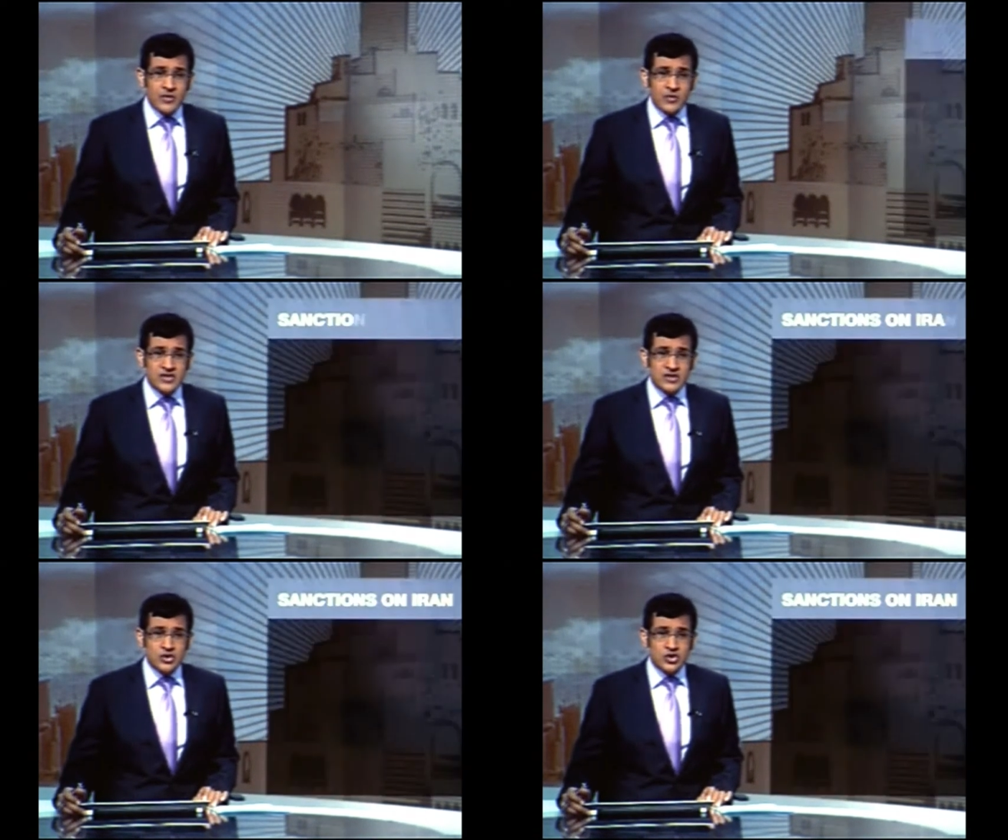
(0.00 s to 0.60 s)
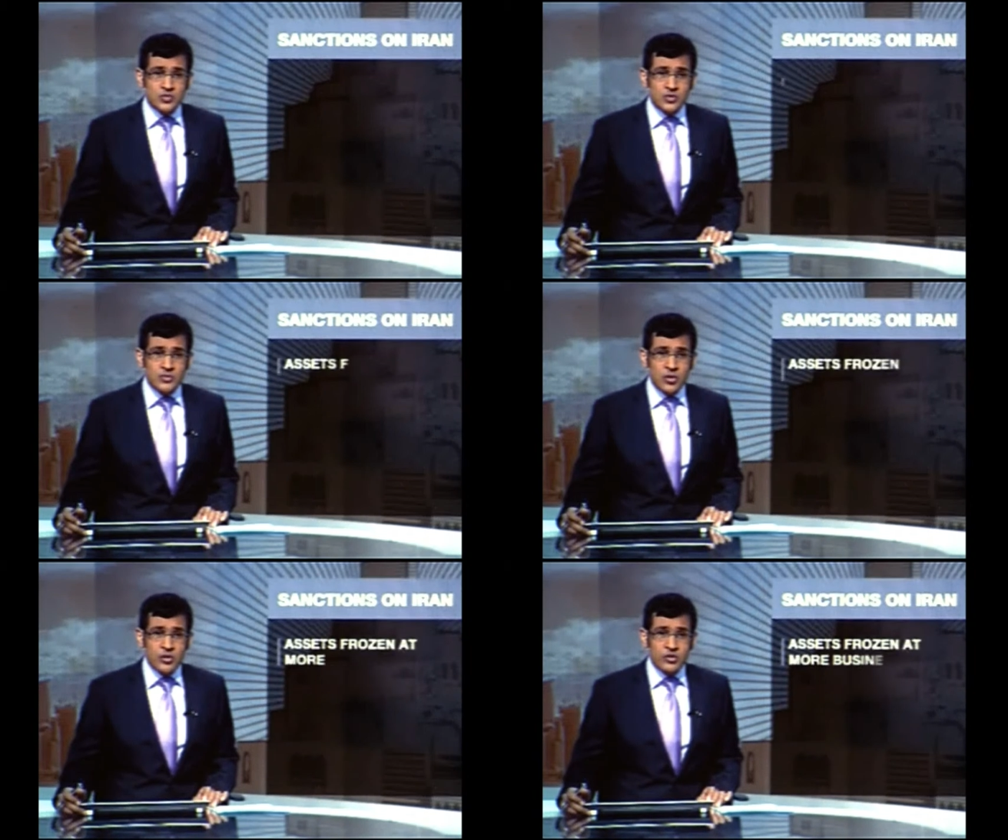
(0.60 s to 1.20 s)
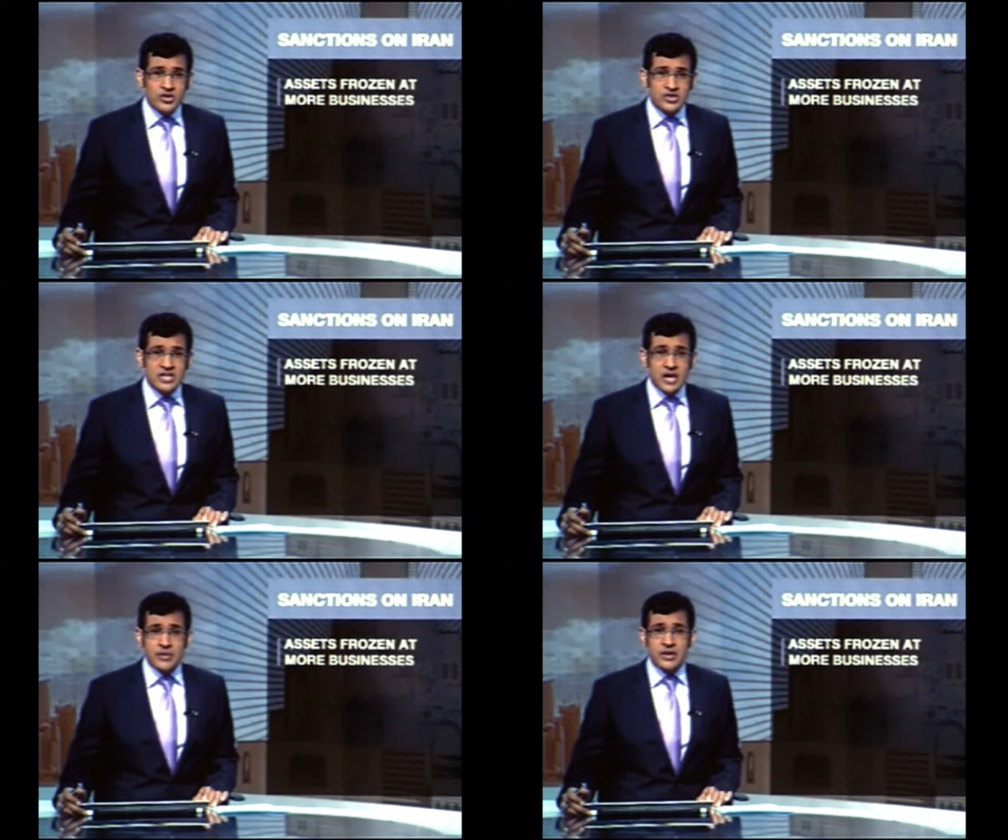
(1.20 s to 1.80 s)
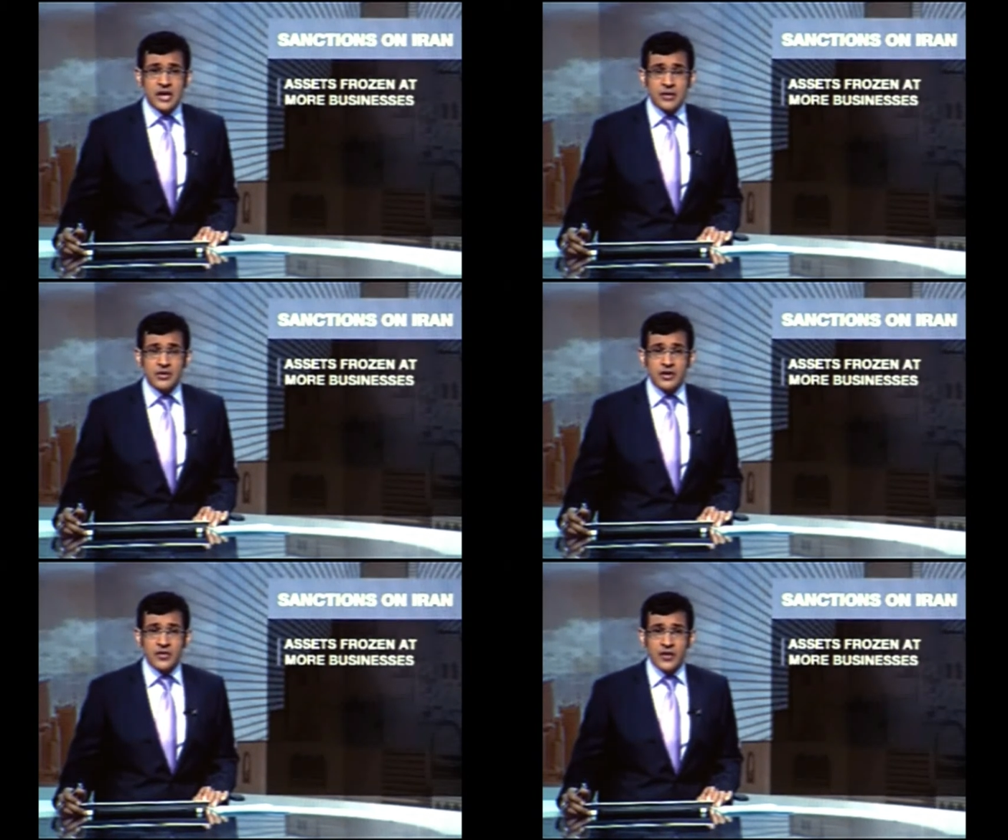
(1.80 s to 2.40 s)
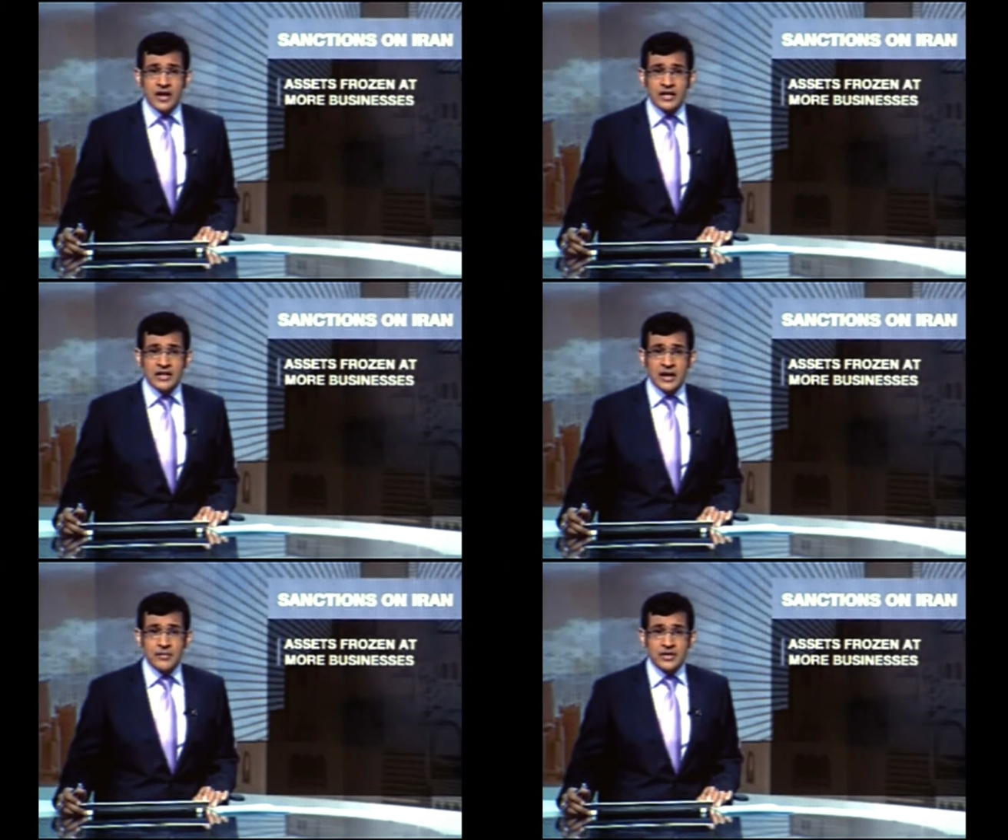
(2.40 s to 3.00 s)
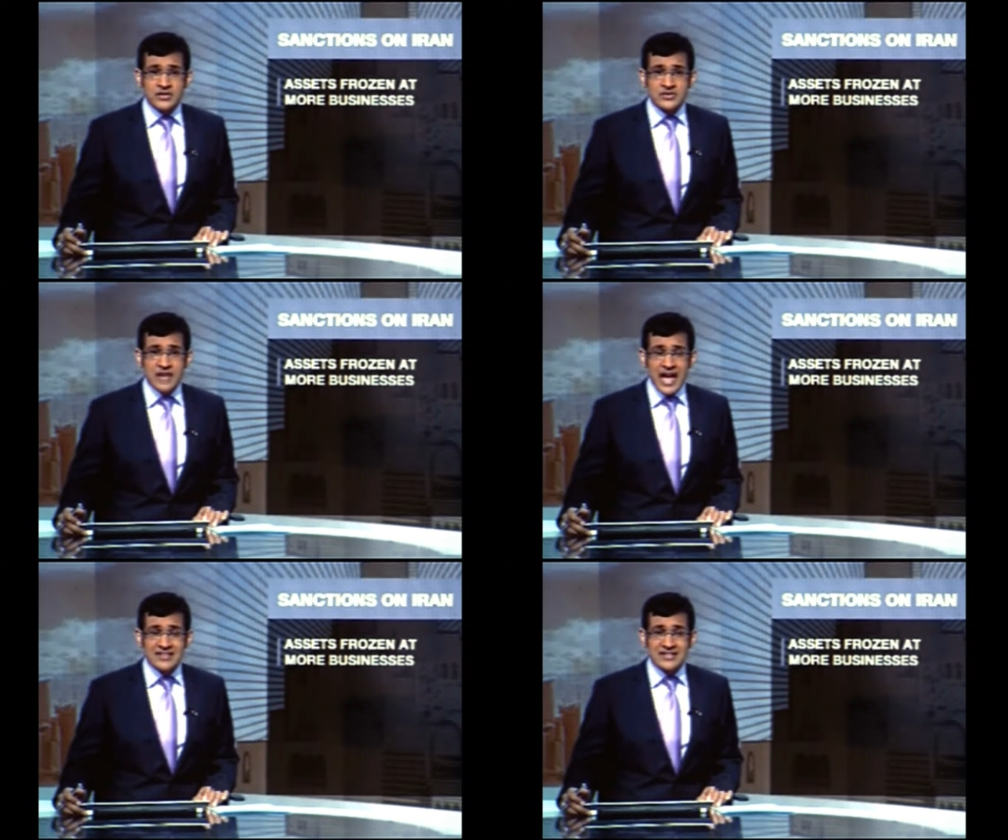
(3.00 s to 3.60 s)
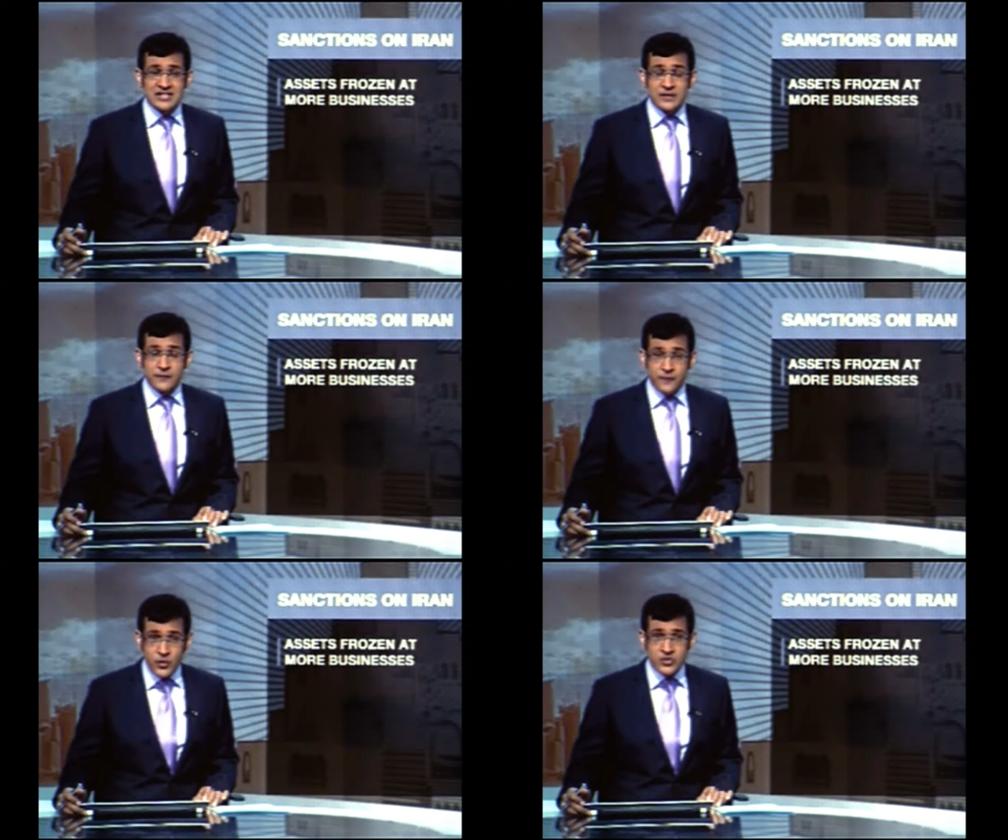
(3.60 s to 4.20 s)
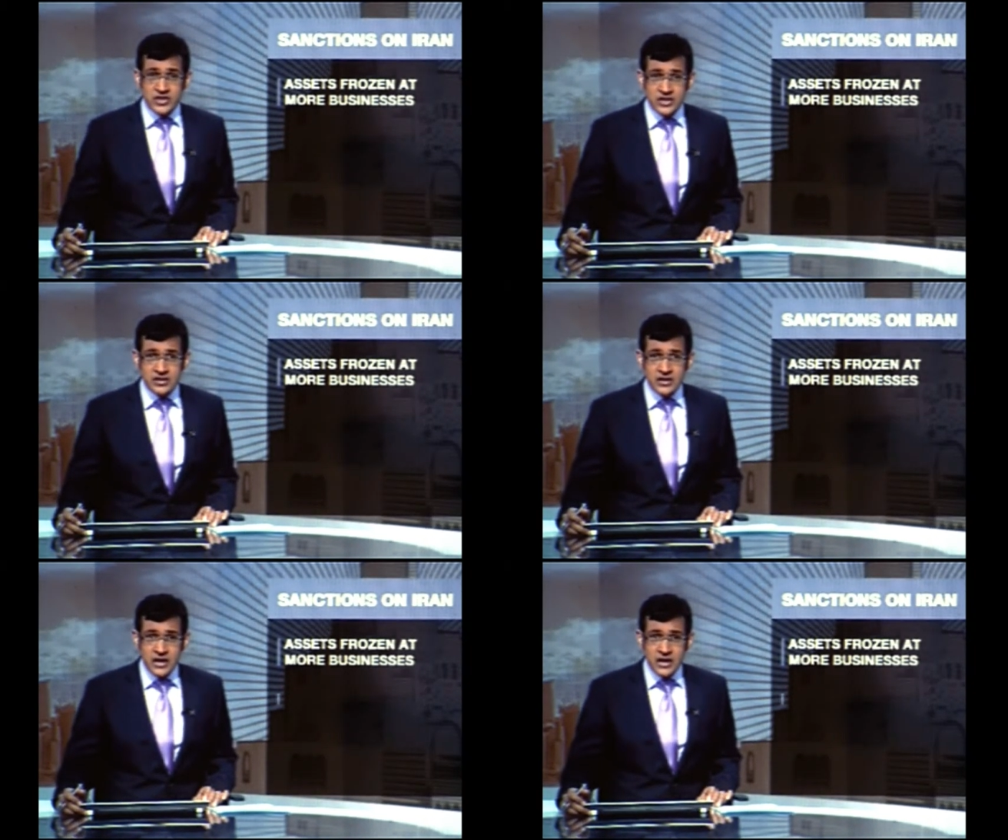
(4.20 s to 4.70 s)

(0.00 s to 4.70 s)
the resolution will more than double the number of Iranian companies whose assets are frozen.